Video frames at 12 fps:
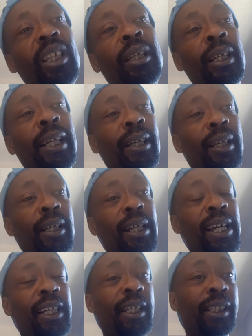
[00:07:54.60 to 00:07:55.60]
in, in
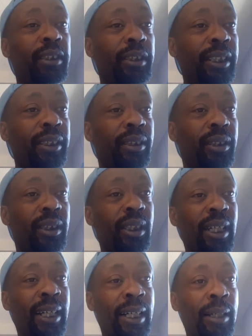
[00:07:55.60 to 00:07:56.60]
any instance,
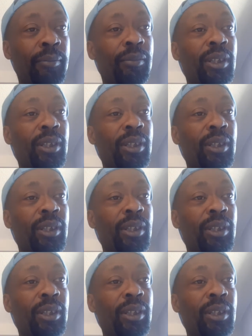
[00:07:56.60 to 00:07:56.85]
uh,